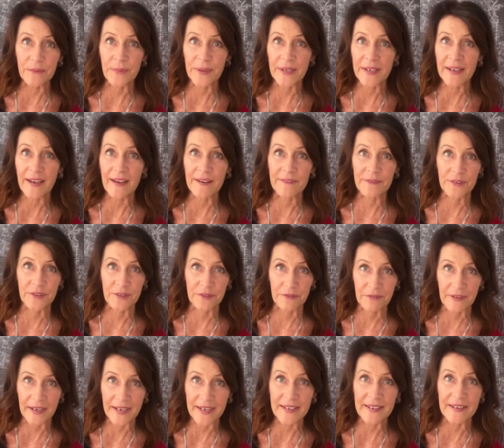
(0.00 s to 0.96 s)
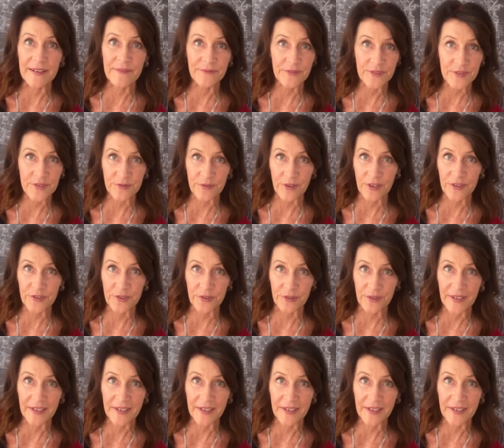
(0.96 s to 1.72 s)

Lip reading: We have great infrastructure